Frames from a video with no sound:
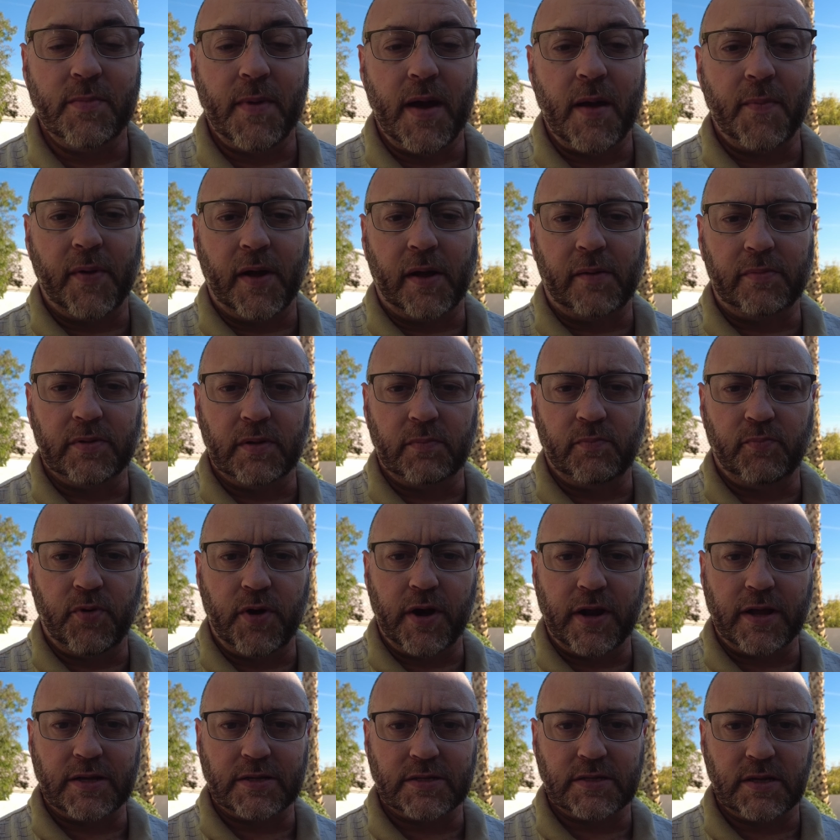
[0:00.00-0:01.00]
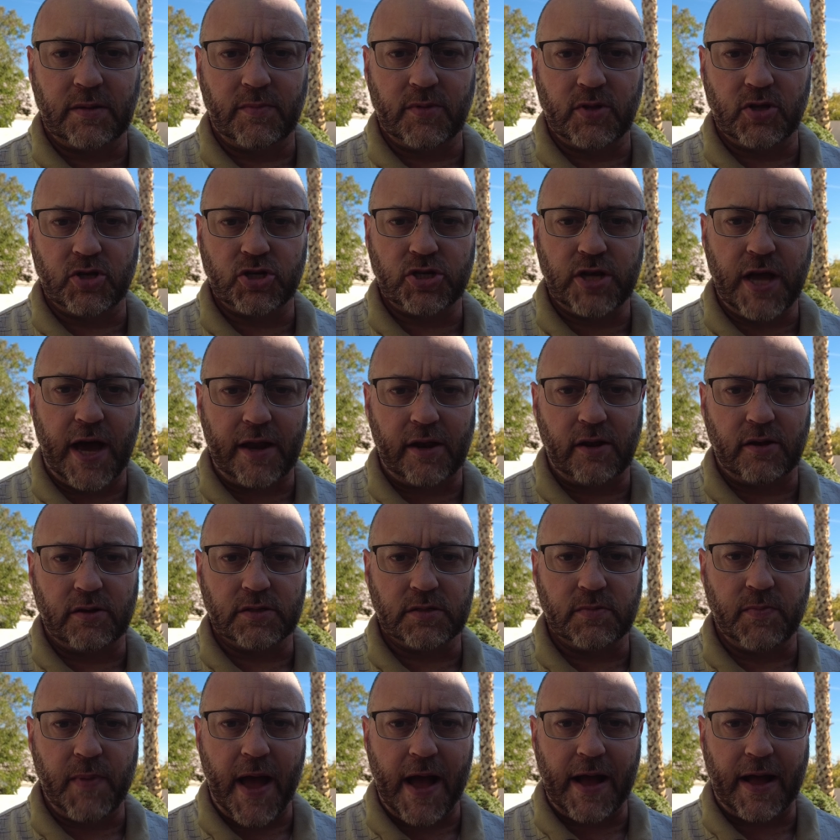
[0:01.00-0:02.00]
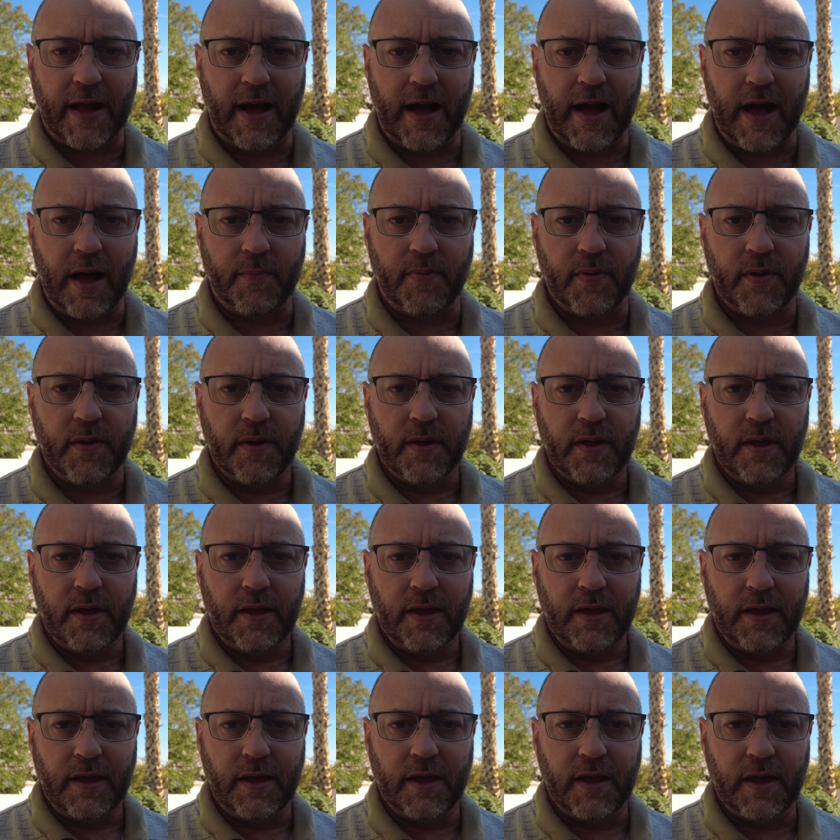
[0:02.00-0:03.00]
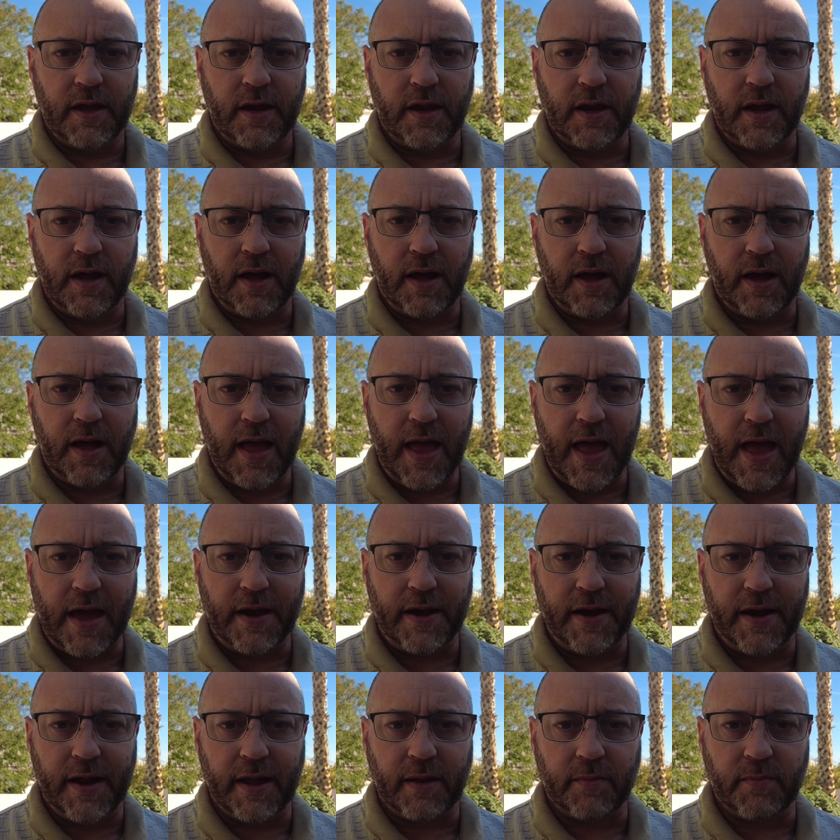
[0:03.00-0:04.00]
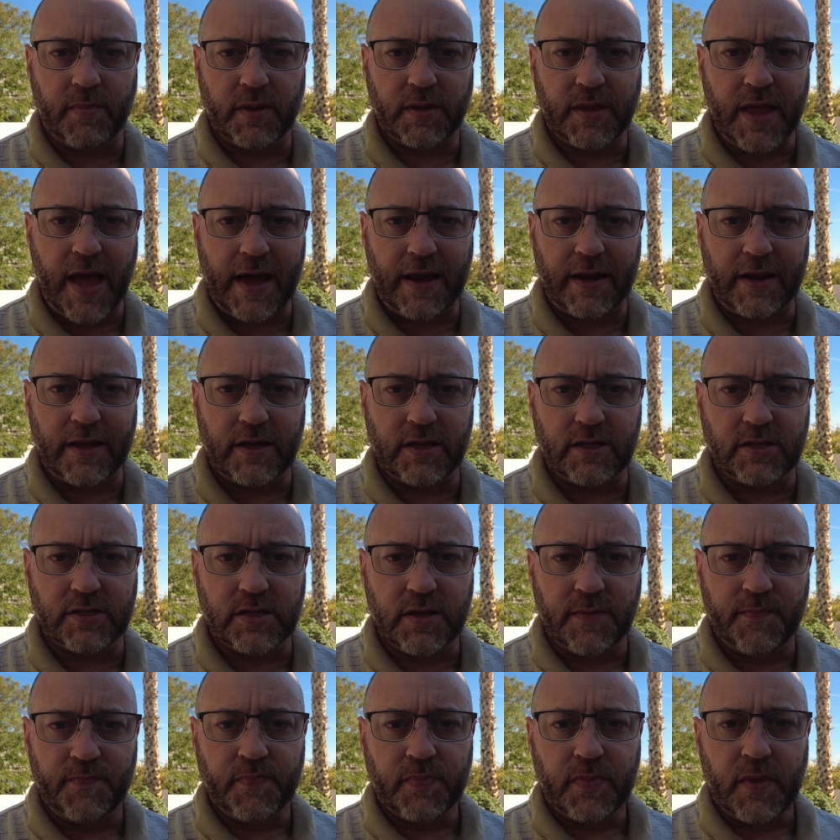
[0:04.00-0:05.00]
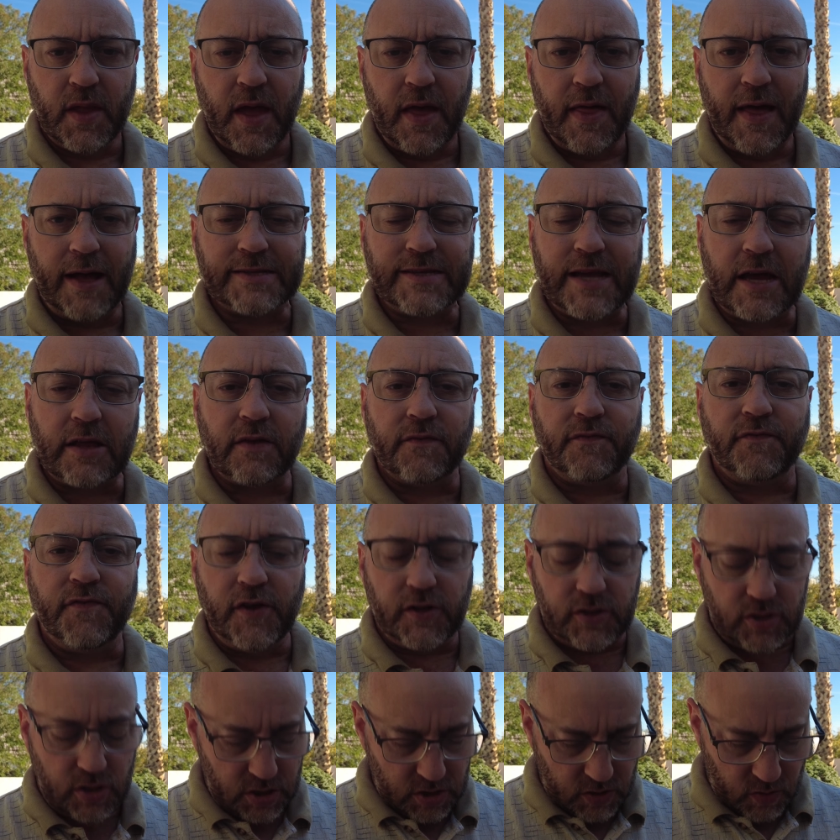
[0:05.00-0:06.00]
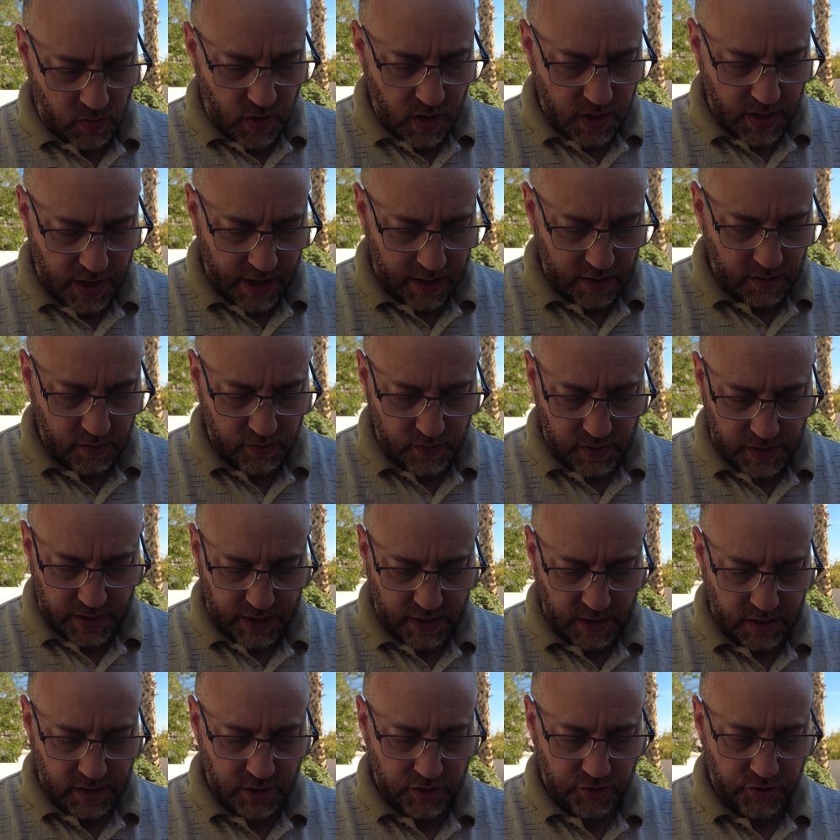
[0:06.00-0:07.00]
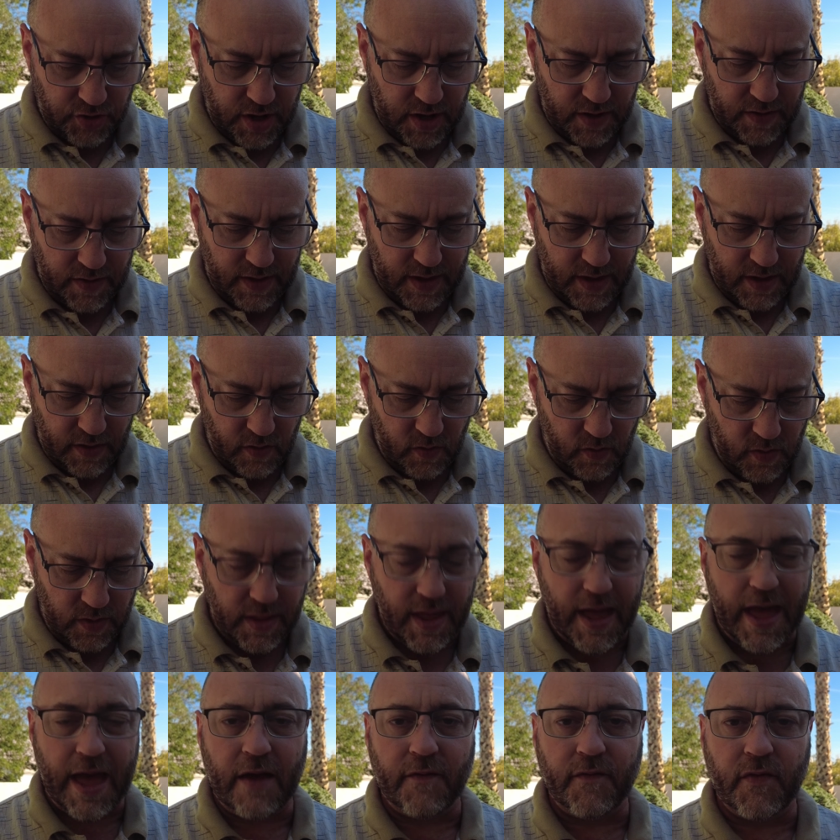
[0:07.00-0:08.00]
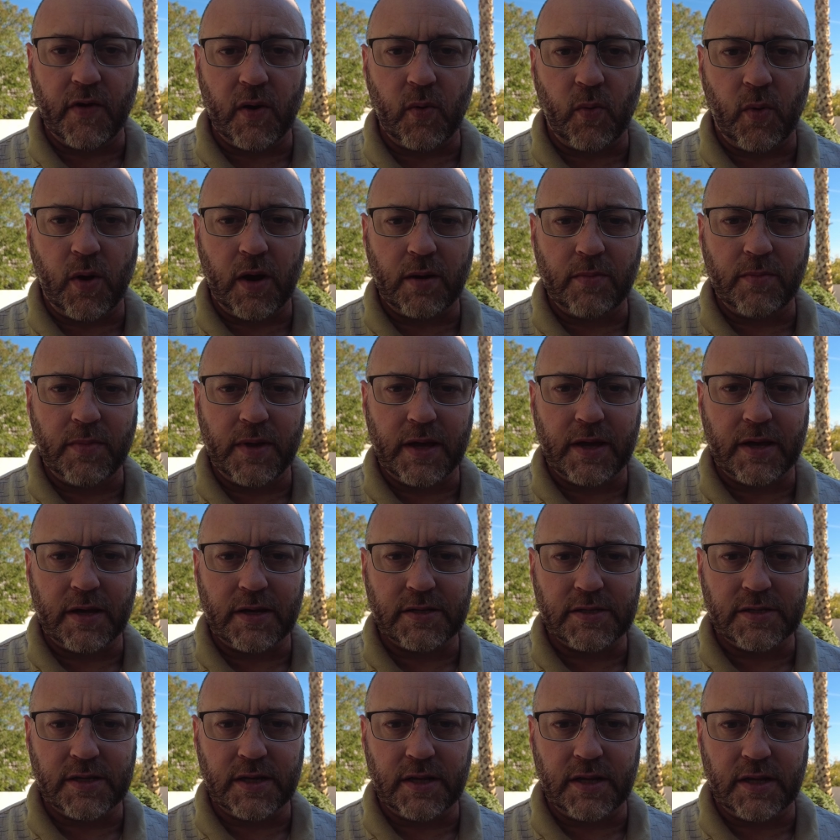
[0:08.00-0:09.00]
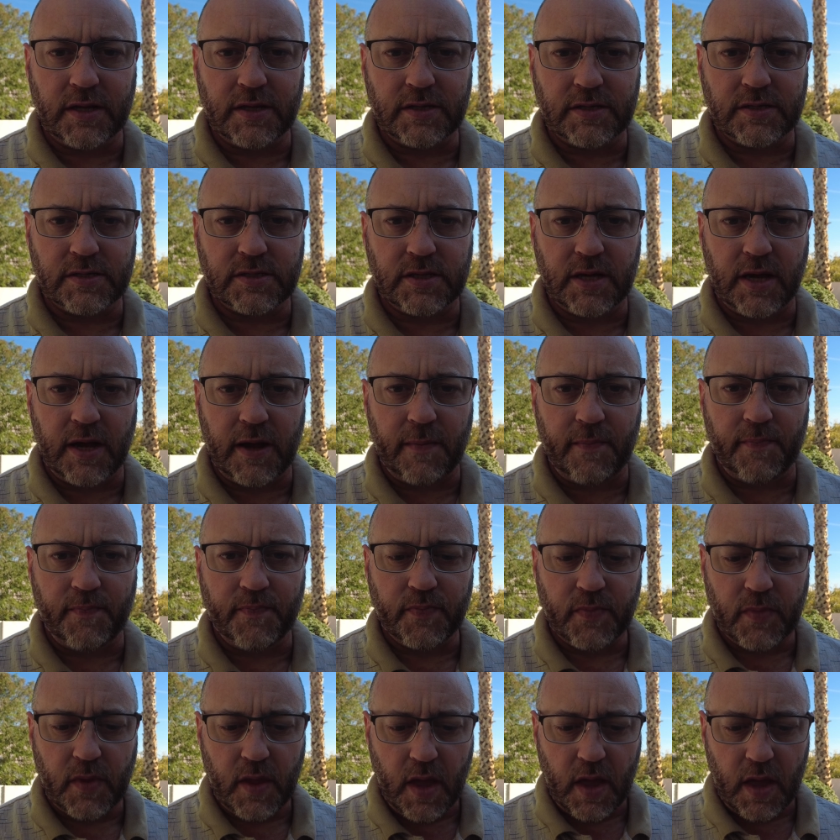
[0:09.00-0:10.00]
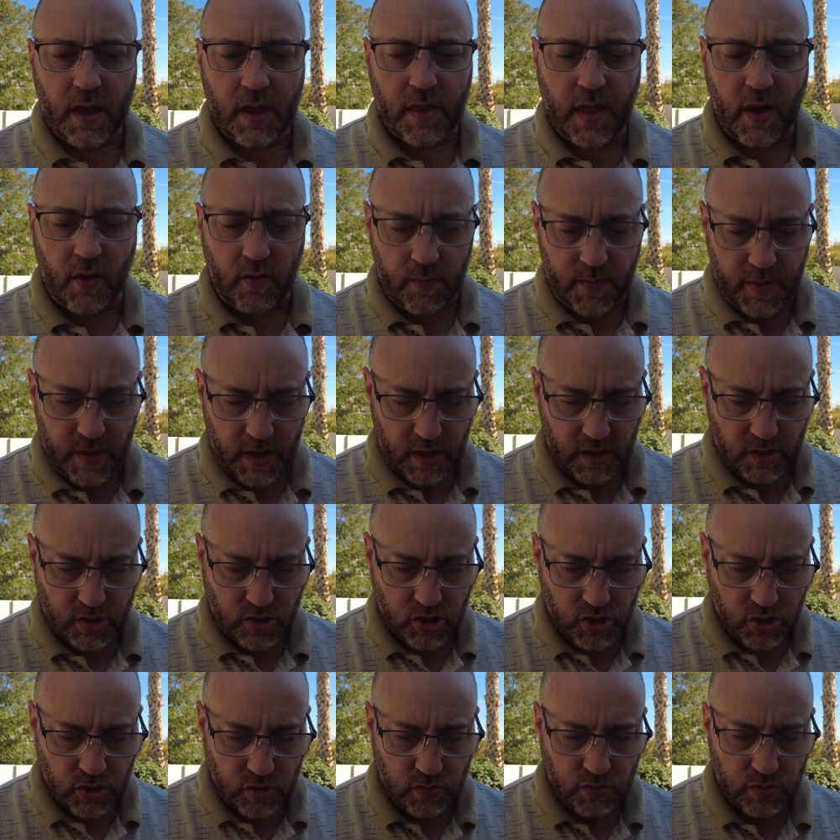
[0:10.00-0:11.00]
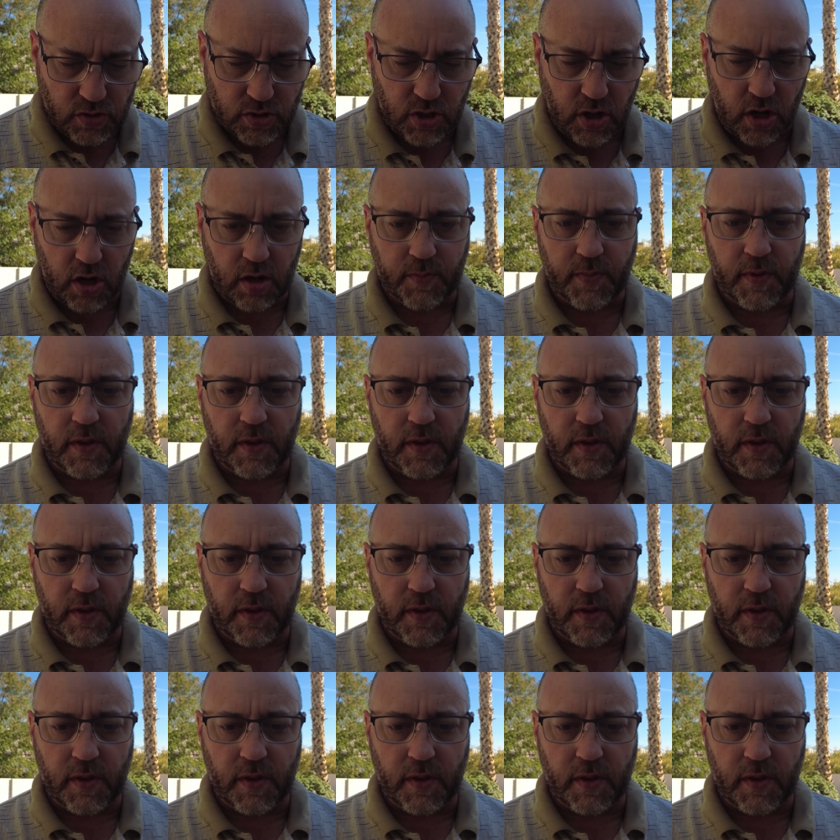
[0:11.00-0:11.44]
You might be able to bring some of the shadows back up in editing. But that's how the filters work. I don't really need to try the other one, the heavier one, because it is, that would be too dark.